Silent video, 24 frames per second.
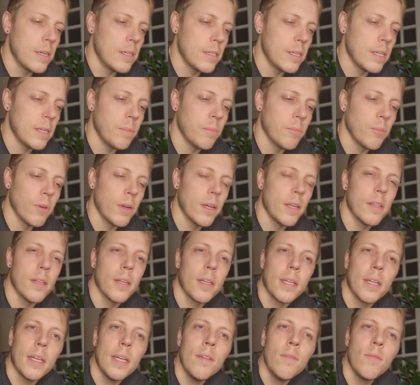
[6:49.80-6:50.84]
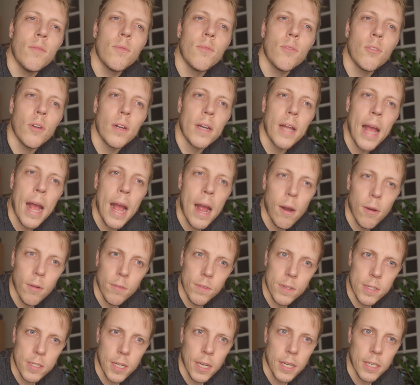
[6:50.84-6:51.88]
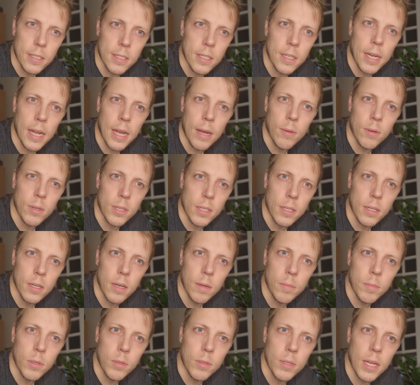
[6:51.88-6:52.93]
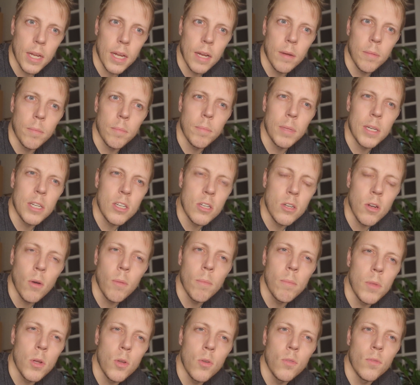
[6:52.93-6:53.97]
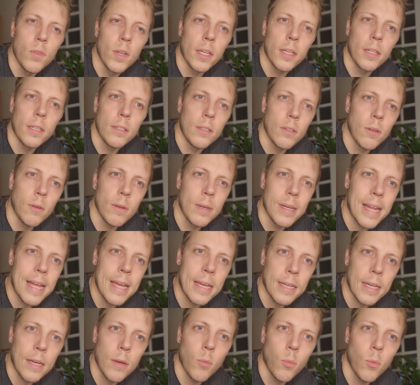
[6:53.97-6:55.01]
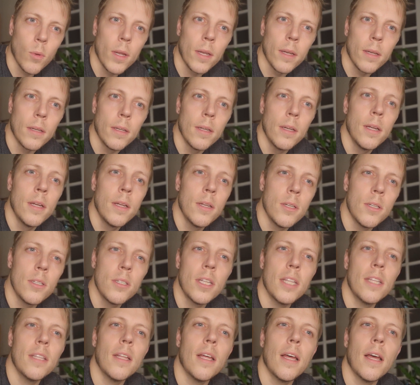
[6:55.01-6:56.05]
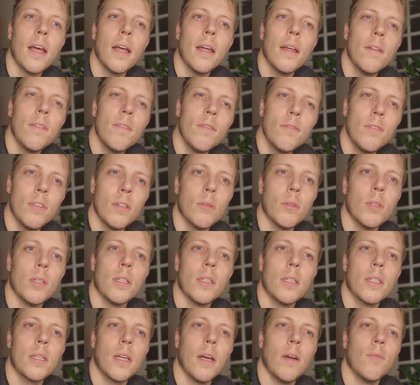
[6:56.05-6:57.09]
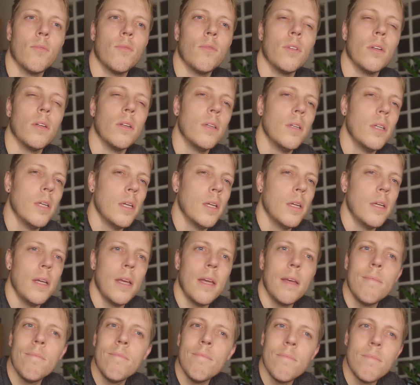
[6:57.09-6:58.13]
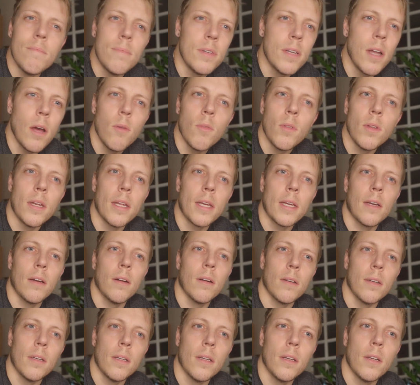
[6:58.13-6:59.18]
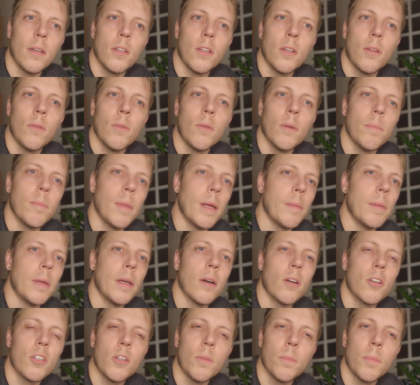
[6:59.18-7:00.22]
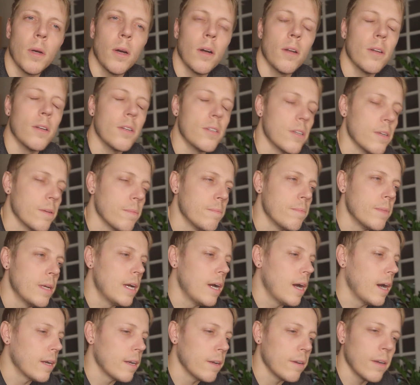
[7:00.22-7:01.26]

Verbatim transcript: deep breathing, even for an hour if it takes an hour to calm you down, but not moving, not letting it win. Sit there, feel the discomfort, know that it can't hurt you, and maybe ask your partner to I